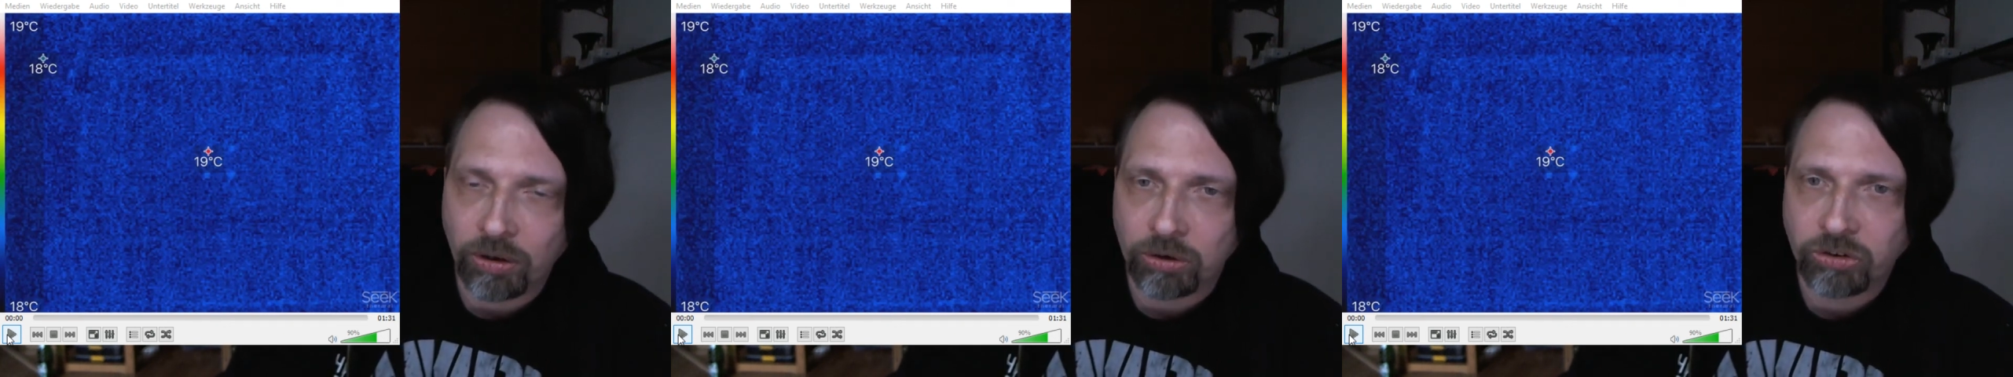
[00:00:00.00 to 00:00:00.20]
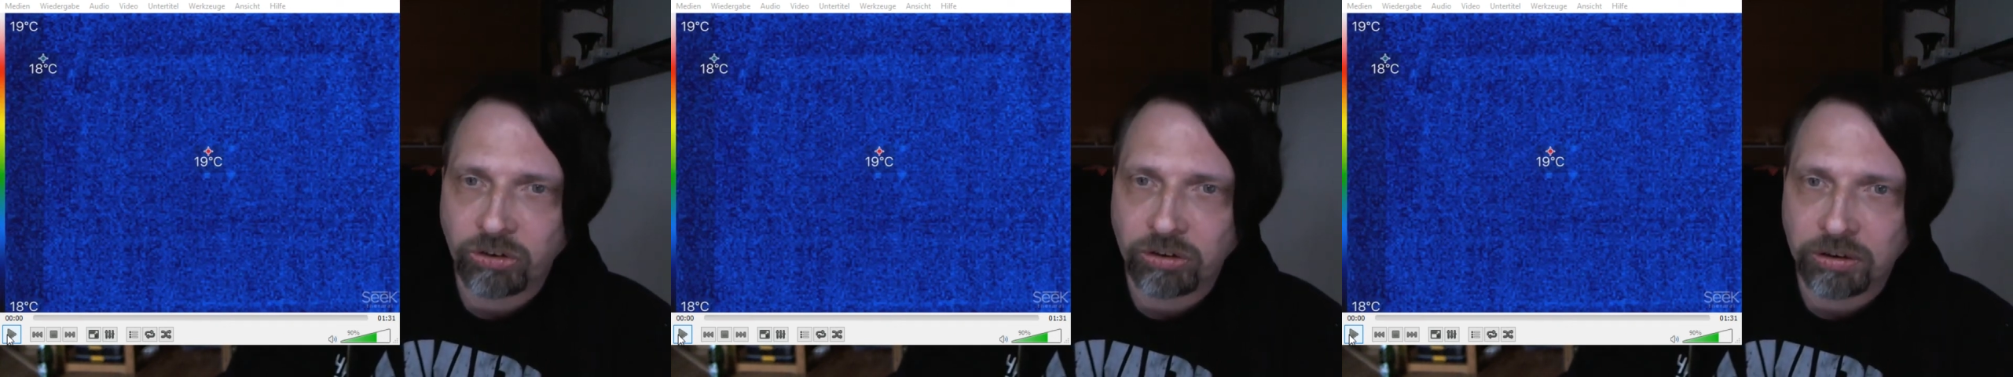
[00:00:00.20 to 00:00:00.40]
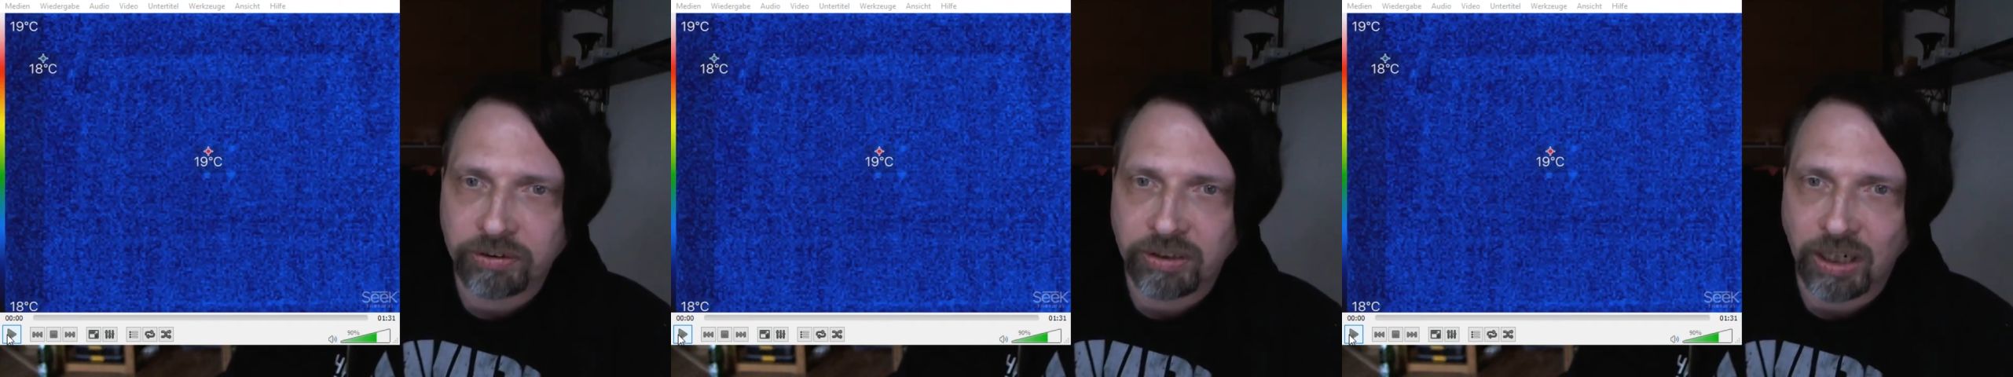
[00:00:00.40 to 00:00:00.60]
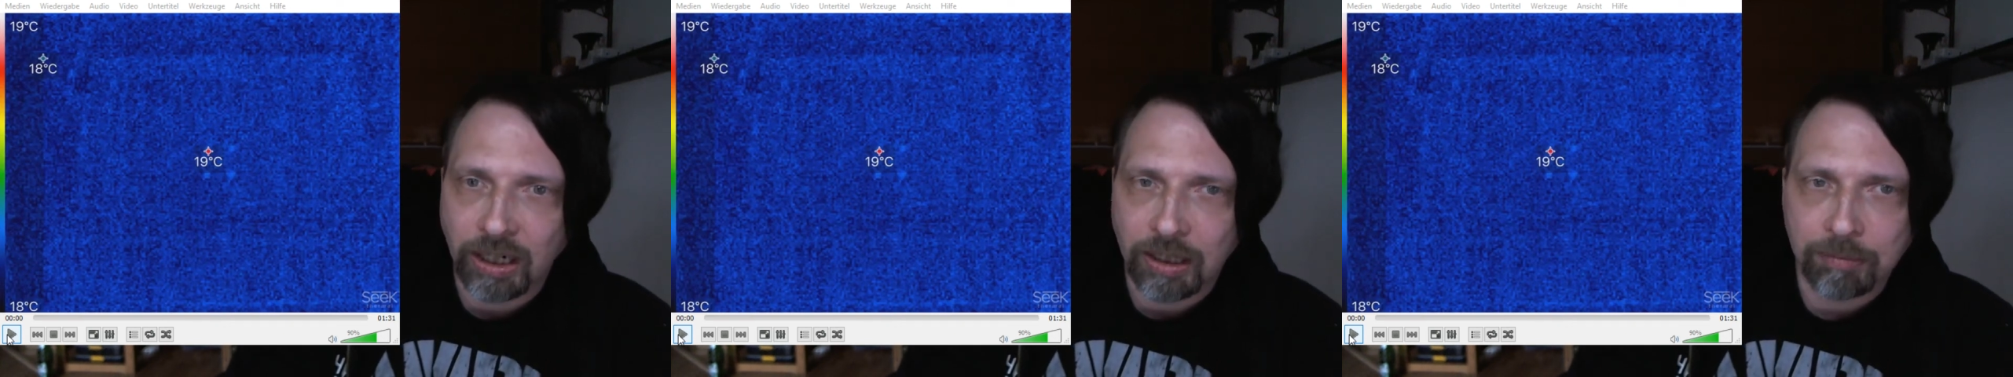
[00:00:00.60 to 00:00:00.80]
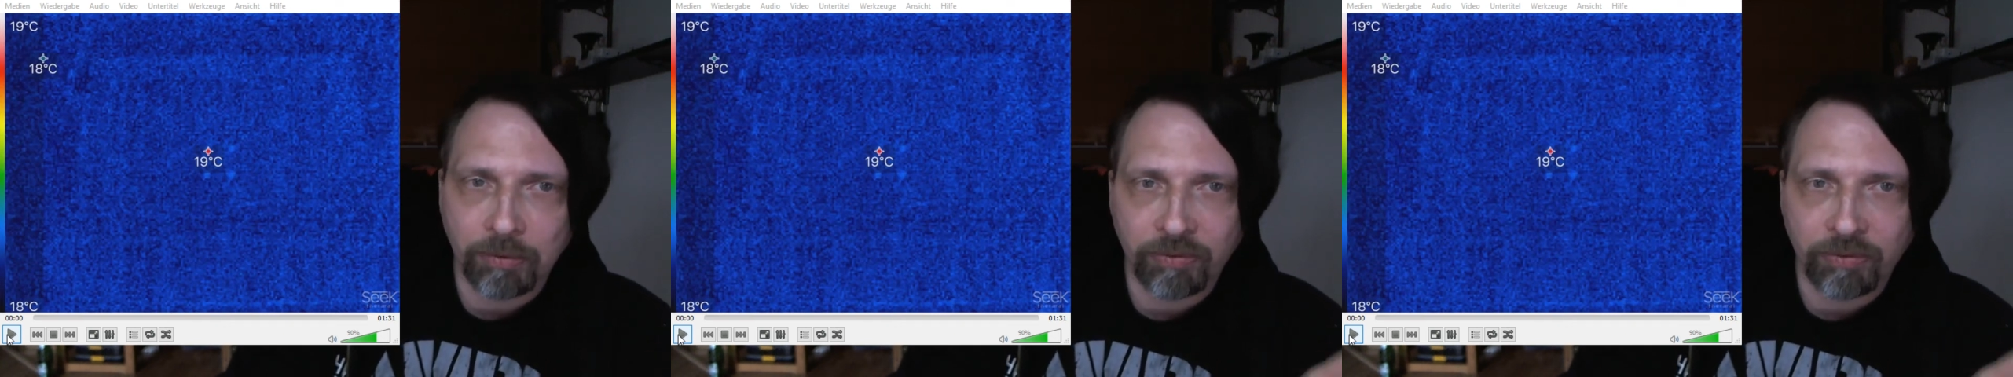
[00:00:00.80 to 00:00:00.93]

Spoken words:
ordinal time of